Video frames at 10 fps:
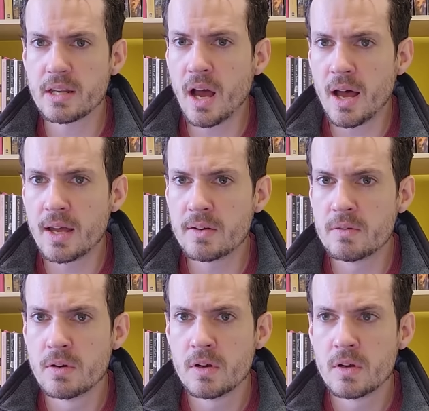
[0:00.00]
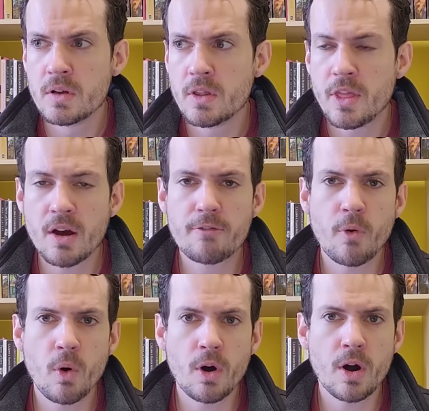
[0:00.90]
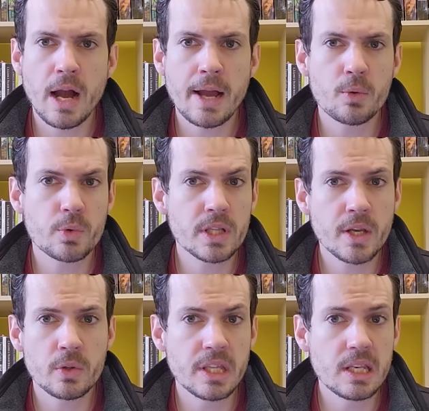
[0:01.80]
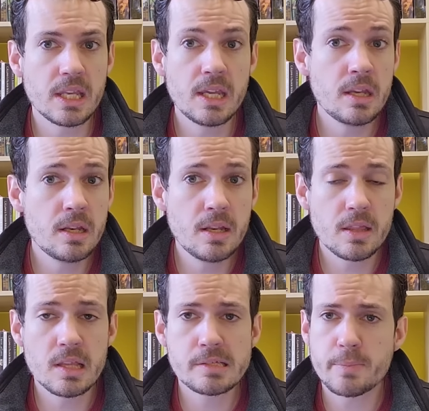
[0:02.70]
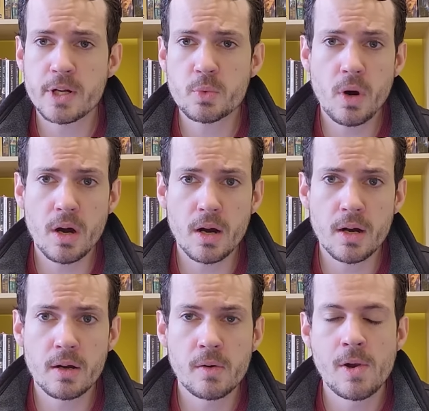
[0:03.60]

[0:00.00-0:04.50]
done. Therefore, I really only need this much work.